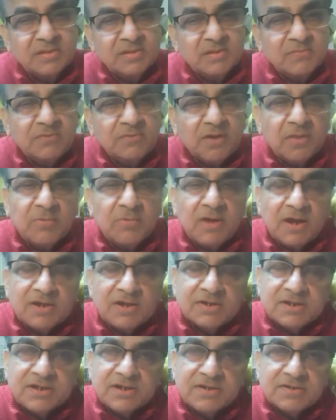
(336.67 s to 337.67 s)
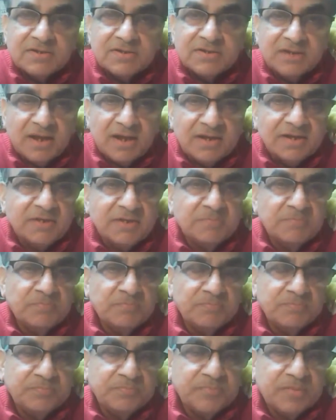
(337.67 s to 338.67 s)
From Herzl's diary.
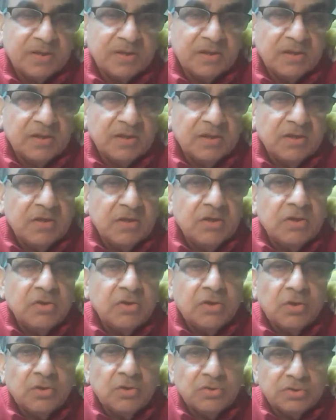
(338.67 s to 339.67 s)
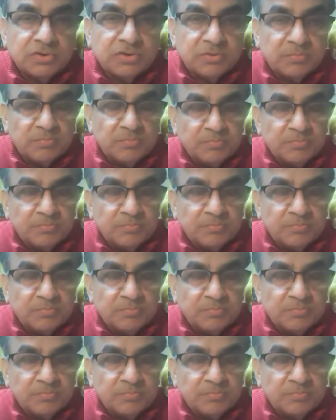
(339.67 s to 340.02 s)
Notes.